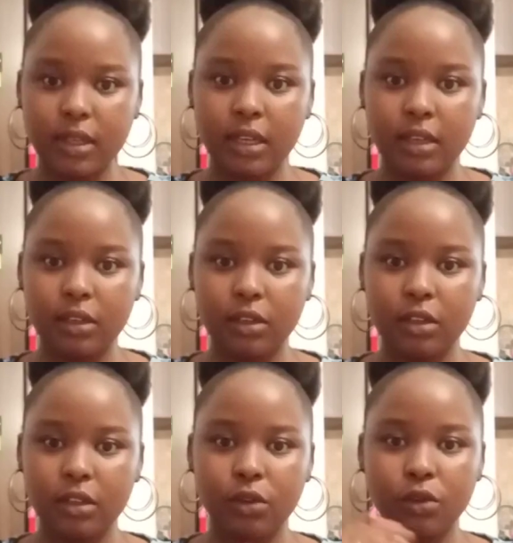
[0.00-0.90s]

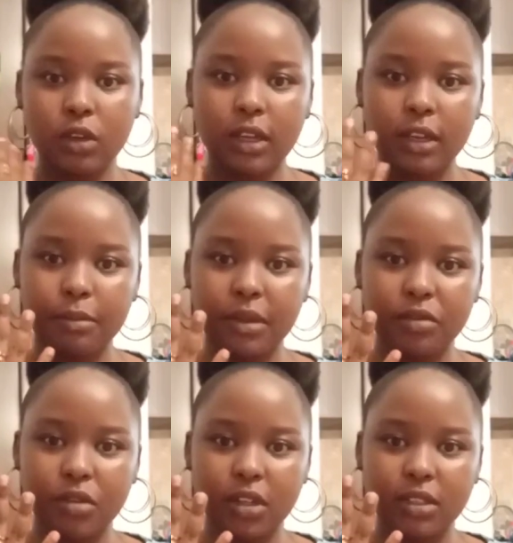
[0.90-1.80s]
I do like my
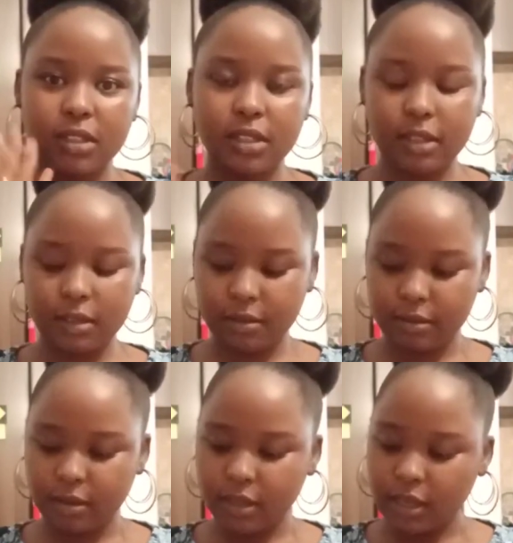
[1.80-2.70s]
rings,
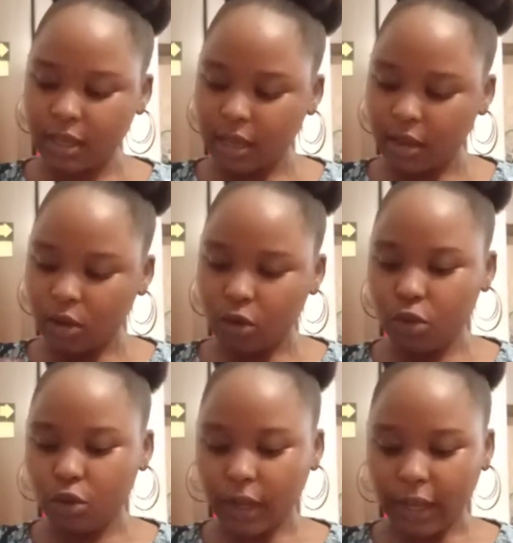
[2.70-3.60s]

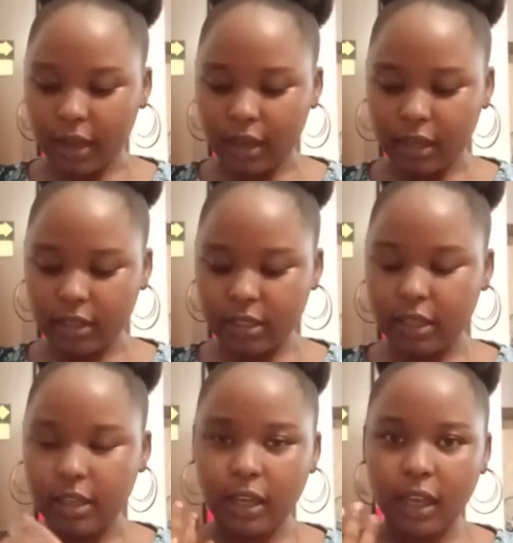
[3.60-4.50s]
although I can't
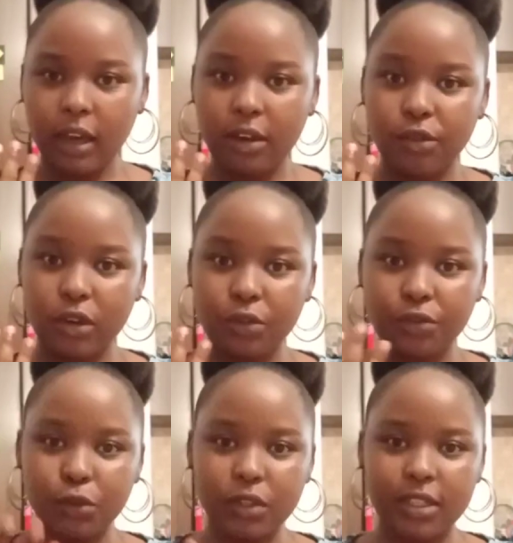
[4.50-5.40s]
say I have one of
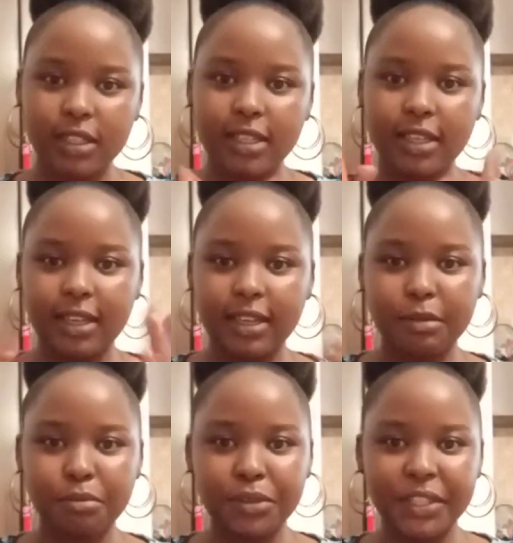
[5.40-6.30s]
those
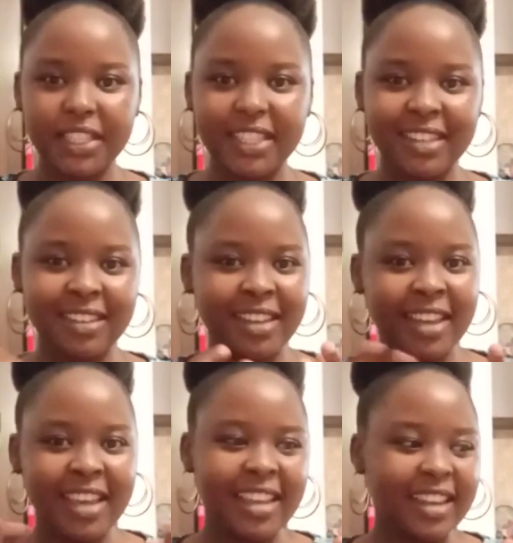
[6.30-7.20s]
pretty
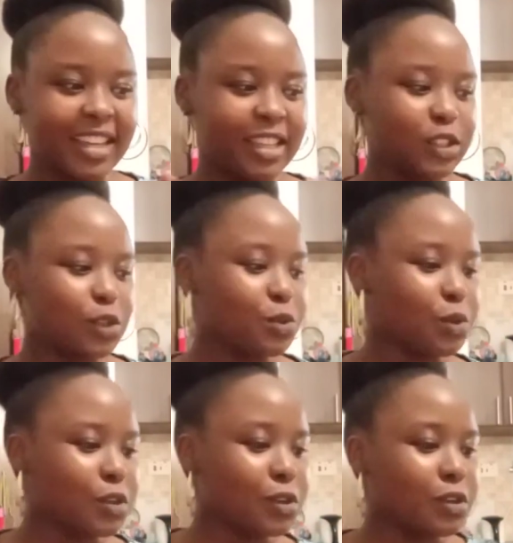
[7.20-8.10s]
nails or
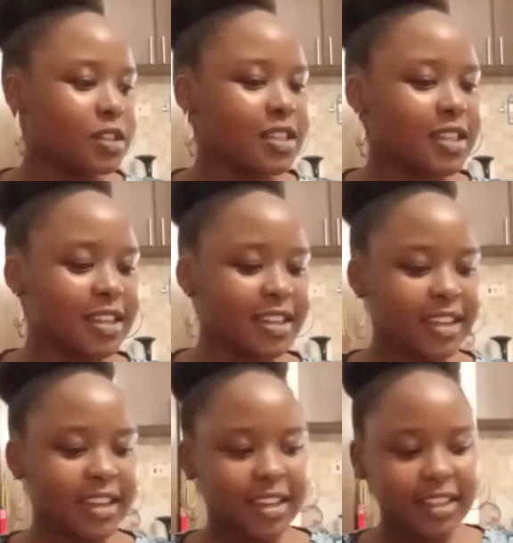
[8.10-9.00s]
whatnot.
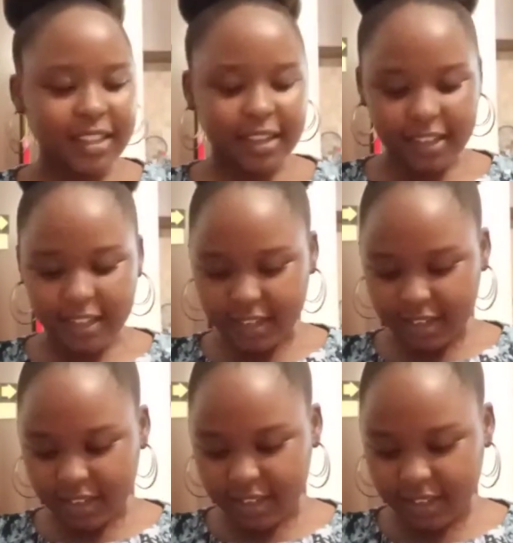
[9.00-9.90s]
Then
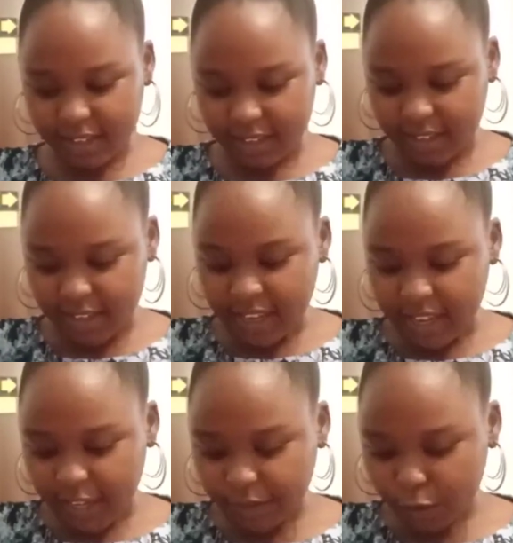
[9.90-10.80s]
again,
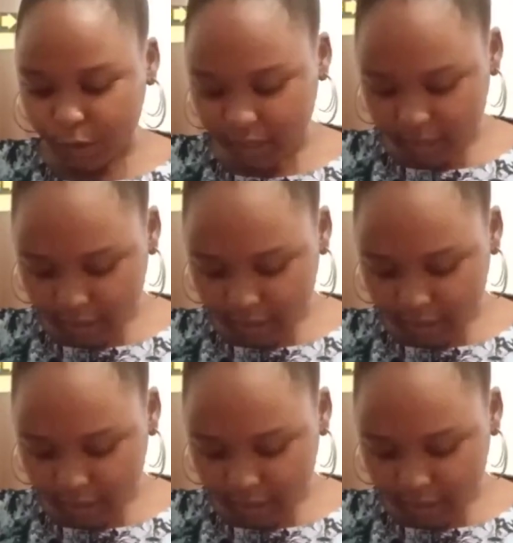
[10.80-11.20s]
everyone